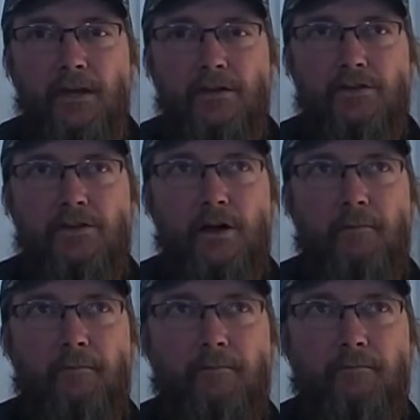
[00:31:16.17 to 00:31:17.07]

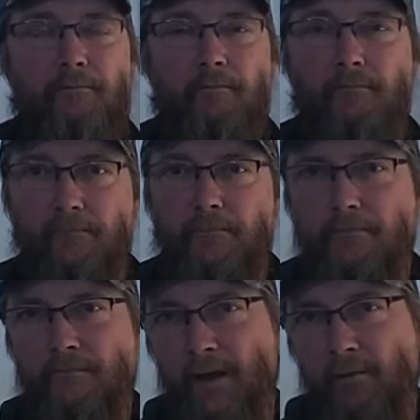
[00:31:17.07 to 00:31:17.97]
some
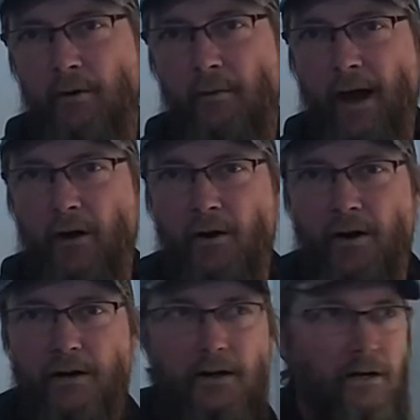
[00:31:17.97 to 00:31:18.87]
minimal
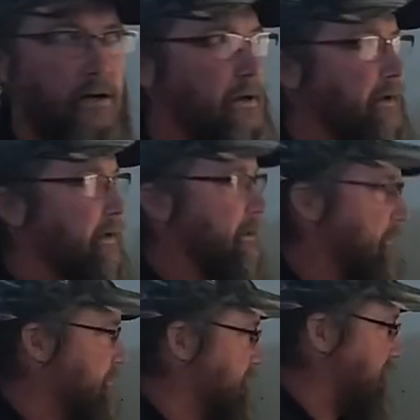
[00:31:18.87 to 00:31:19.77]
power.
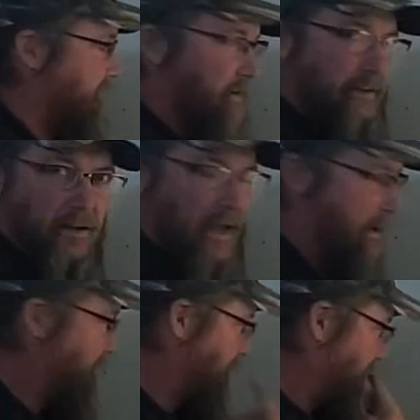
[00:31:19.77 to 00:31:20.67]
So I've got the light on the